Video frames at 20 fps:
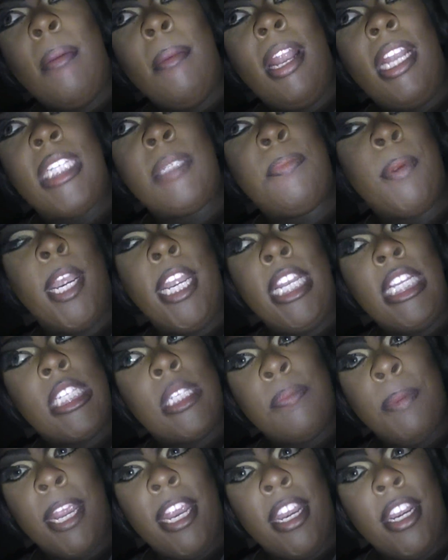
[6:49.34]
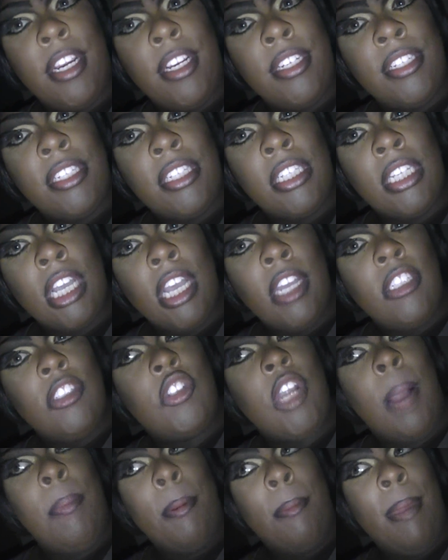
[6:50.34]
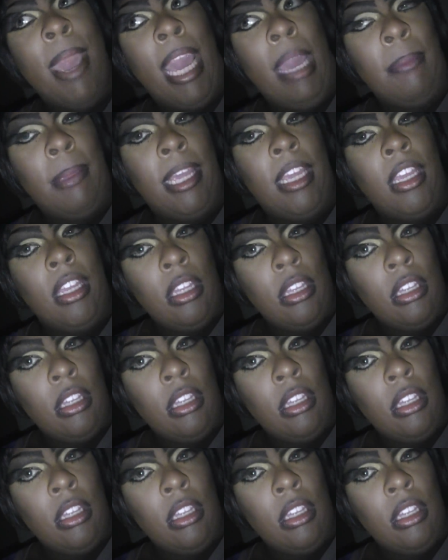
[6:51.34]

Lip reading: come on as Britney Spears, drop a baby.